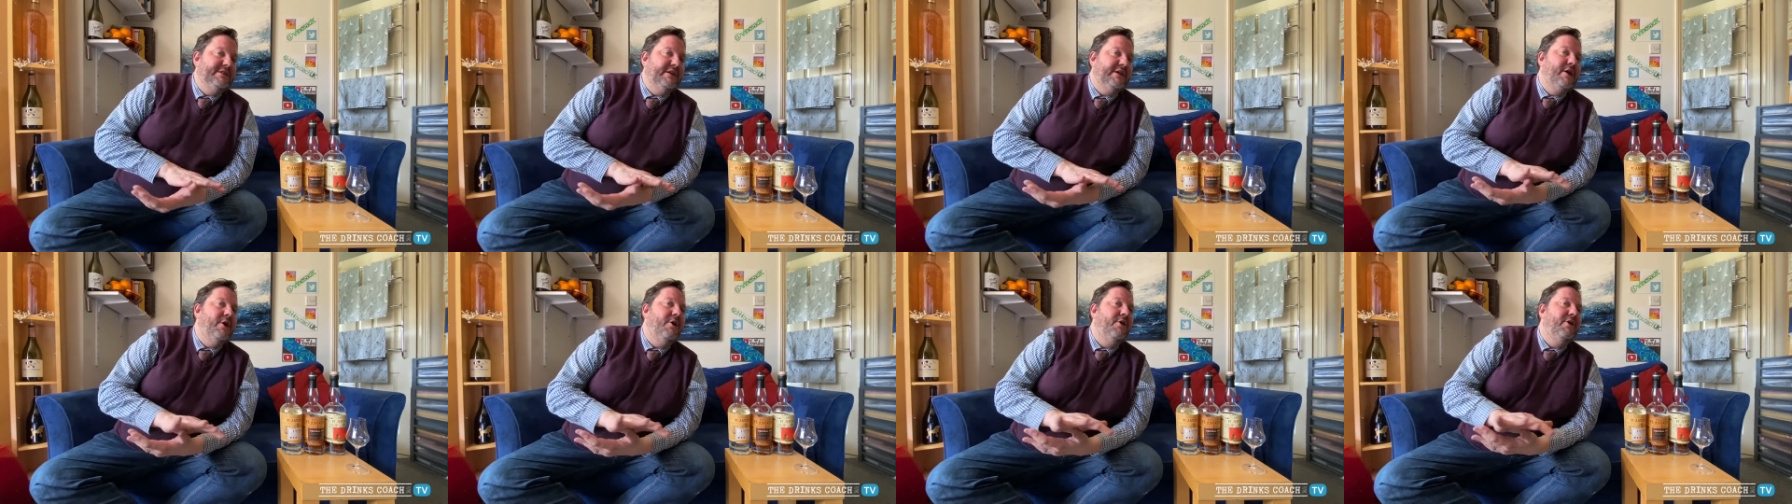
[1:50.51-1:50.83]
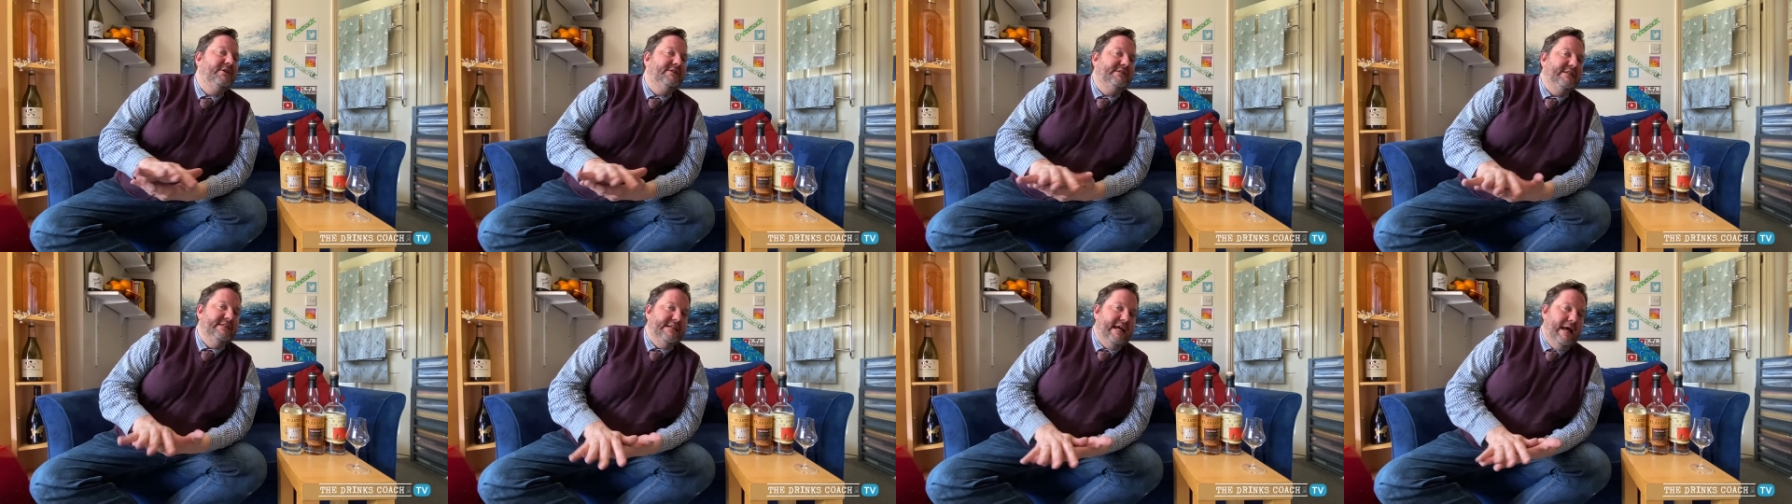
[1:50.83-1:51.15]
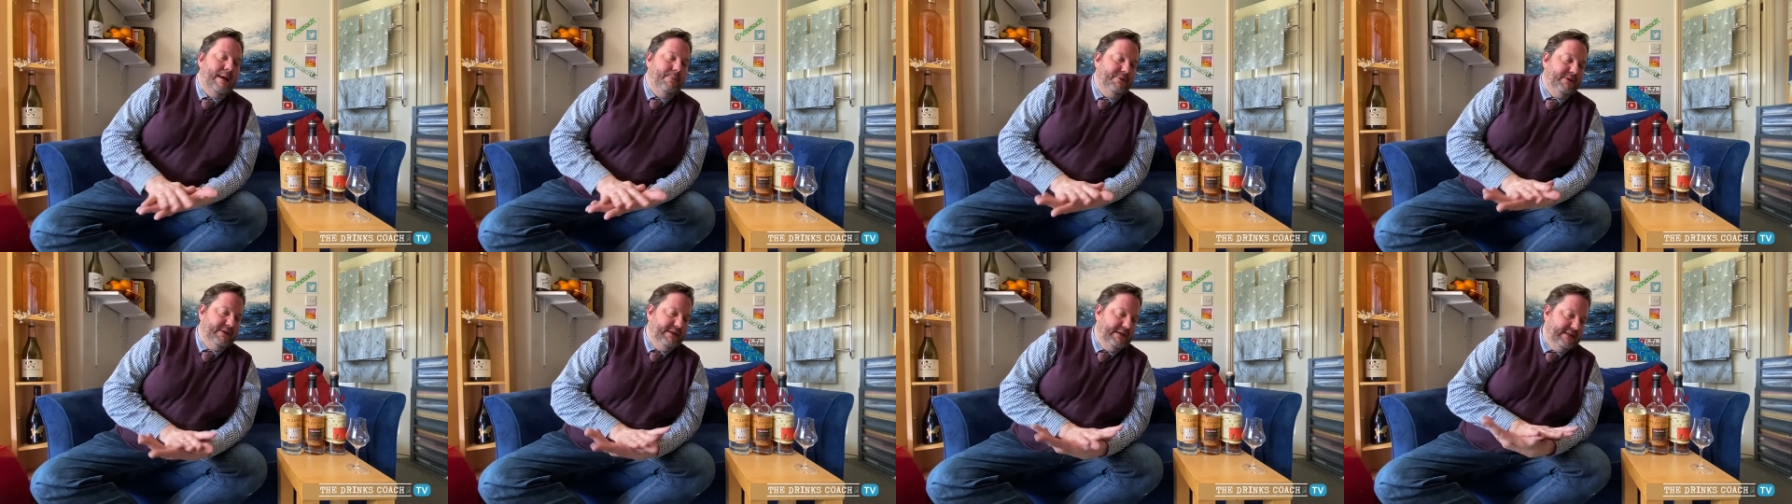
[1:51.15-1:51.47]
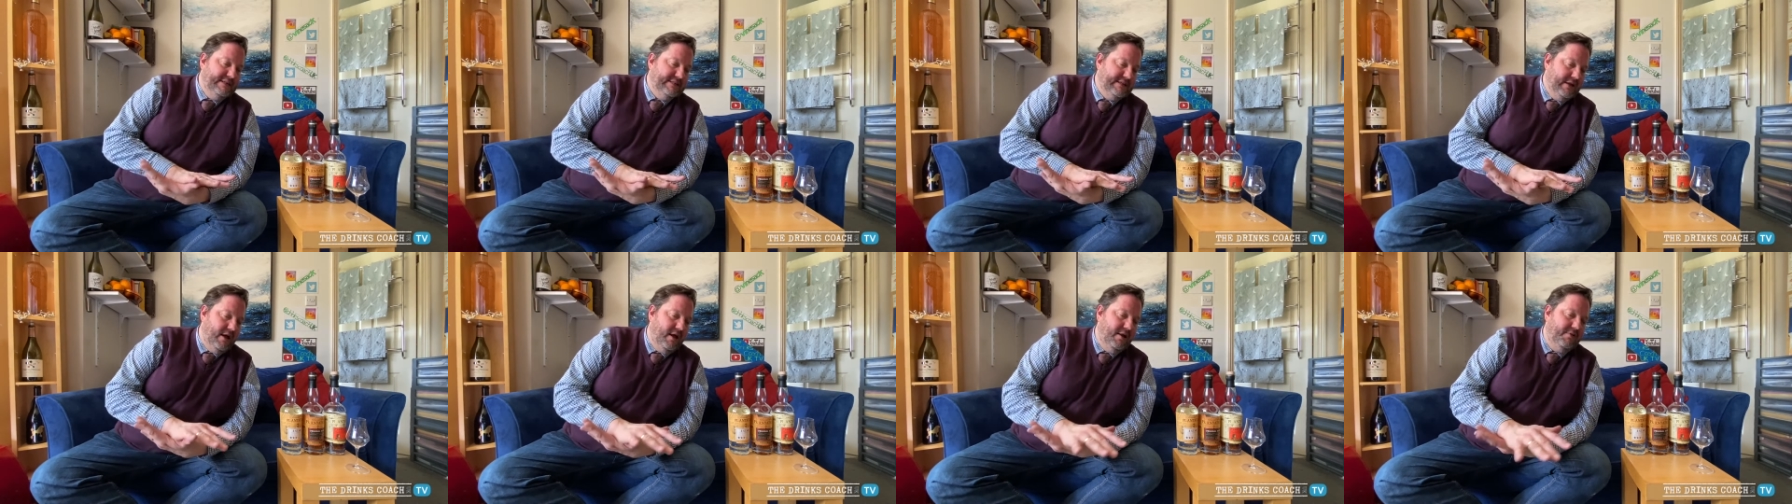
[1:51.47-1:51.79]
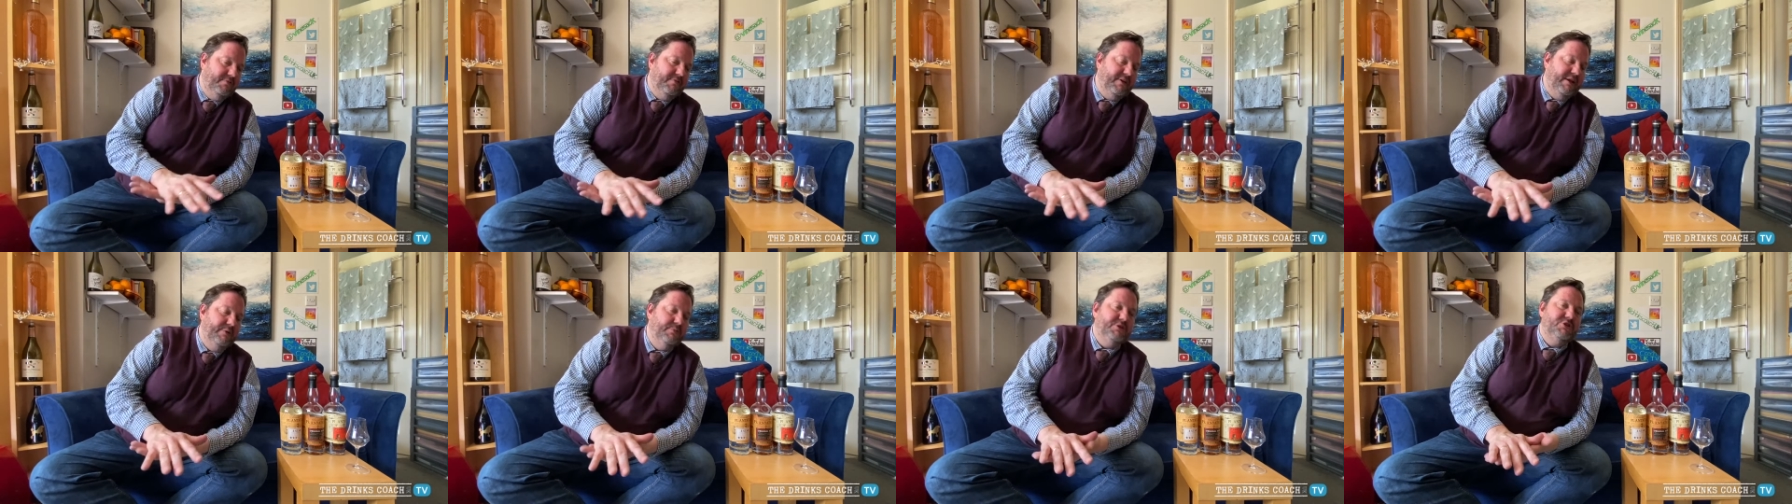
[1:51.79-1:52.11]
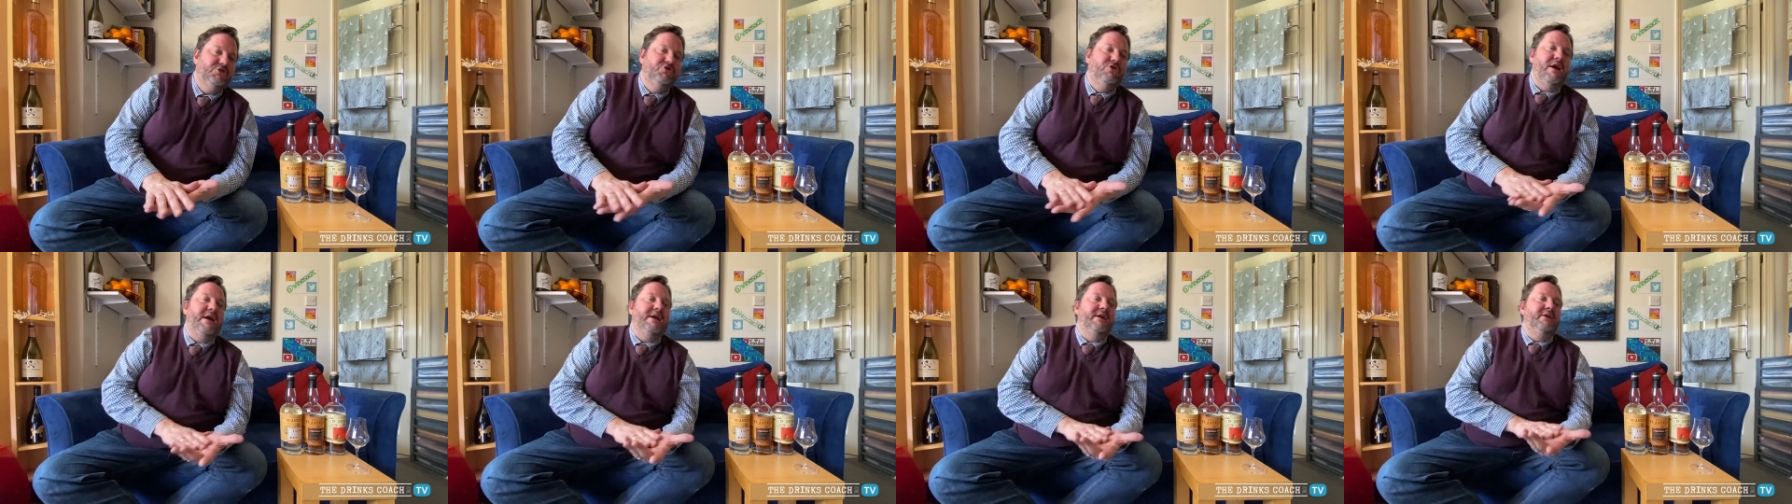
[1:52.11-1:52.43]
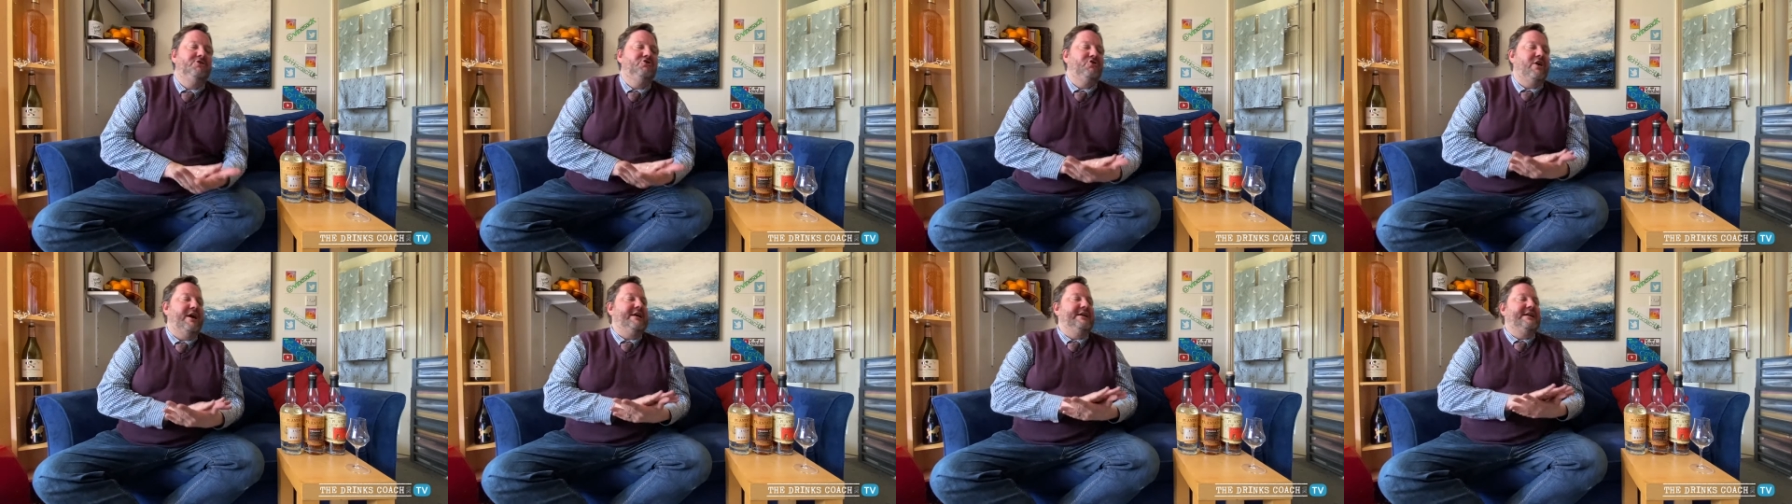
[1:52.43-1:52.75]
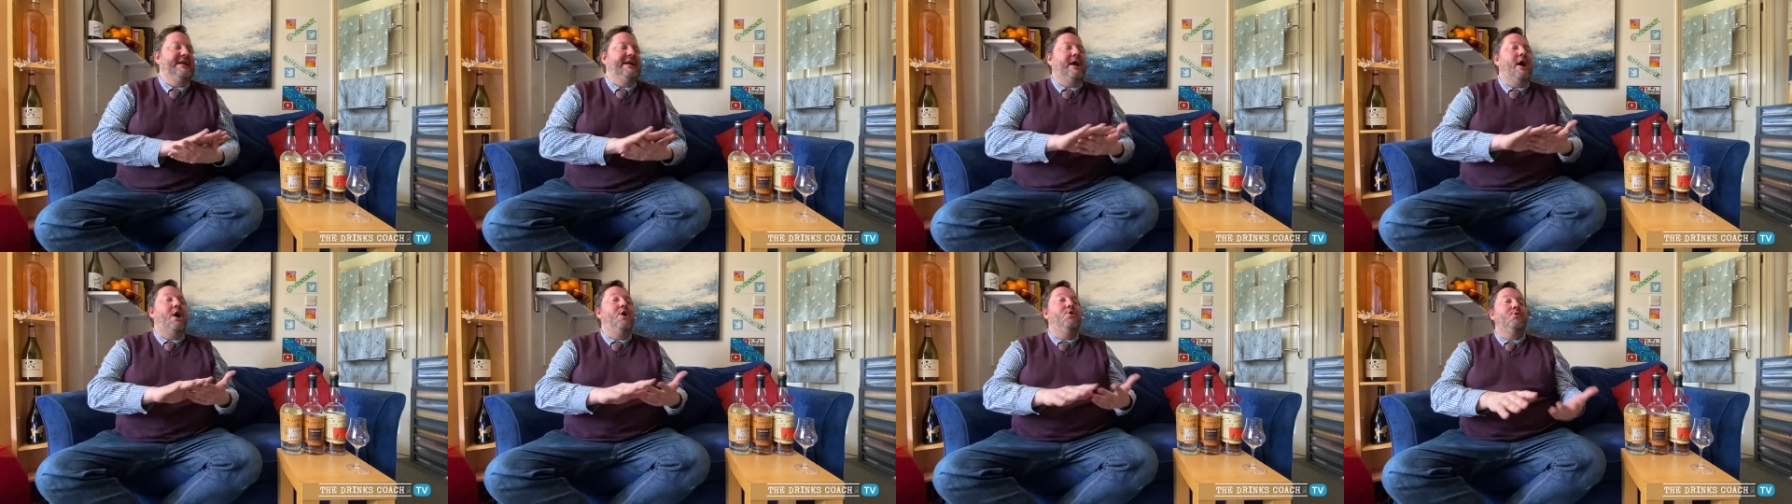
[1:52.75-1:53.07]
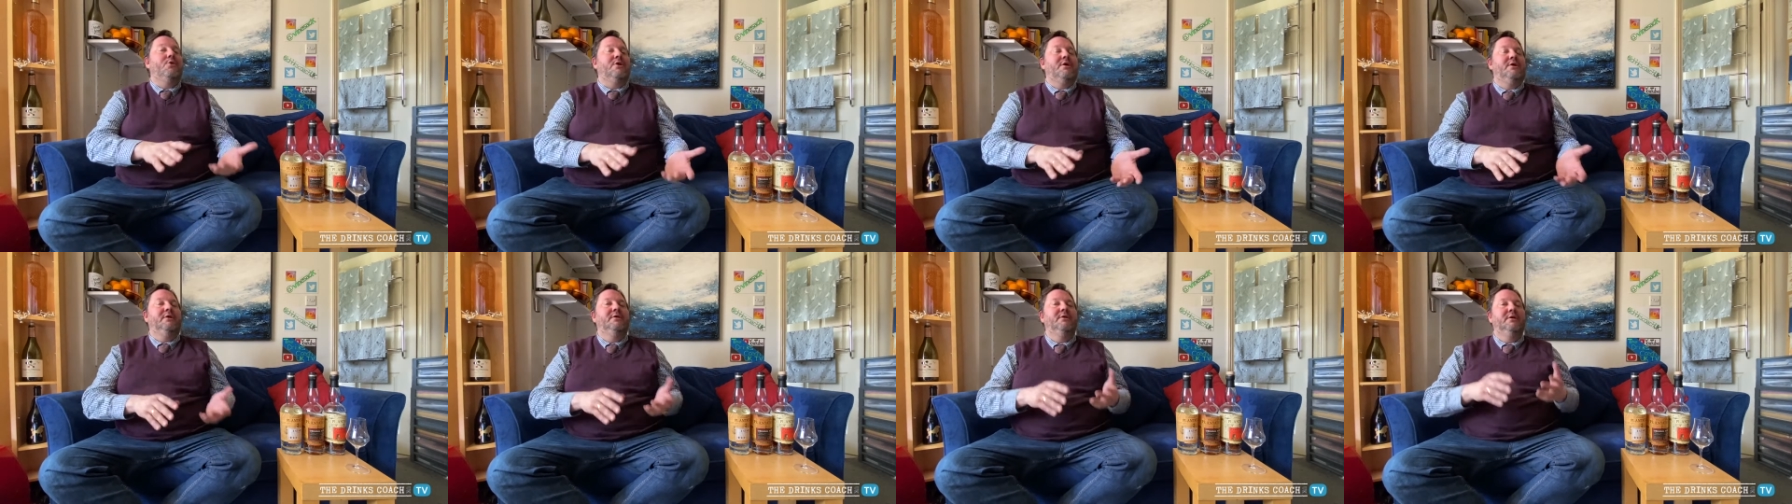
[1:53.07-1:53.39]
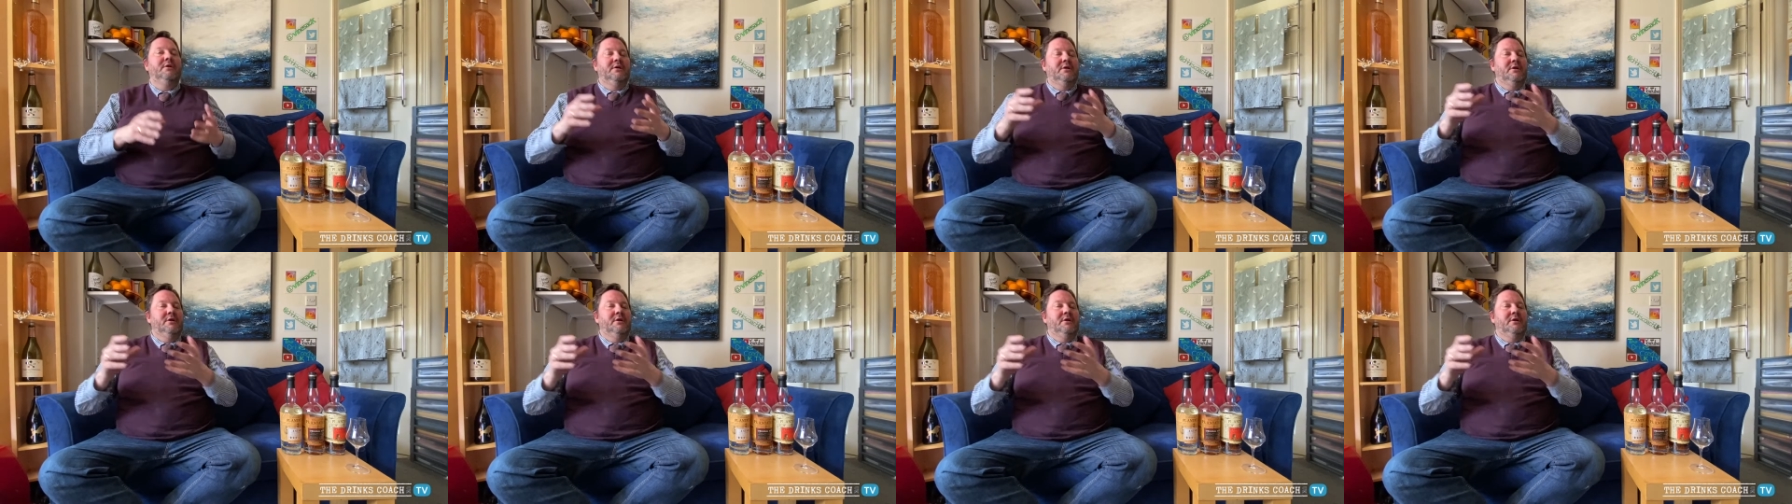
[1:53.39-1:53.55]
occurrences happened in his life. He was tra trading oak